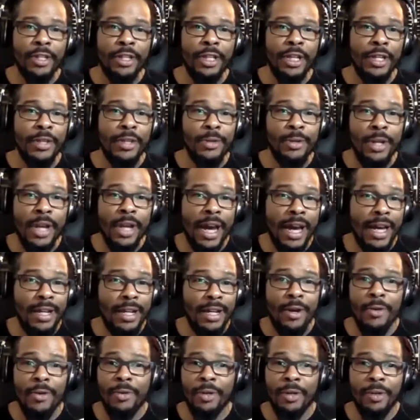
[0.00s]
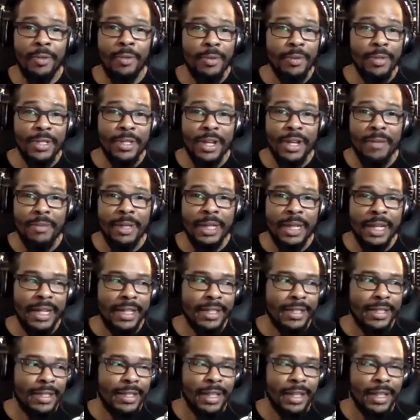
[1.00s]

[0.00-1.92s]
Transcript: of the other, not knowing what was coming next.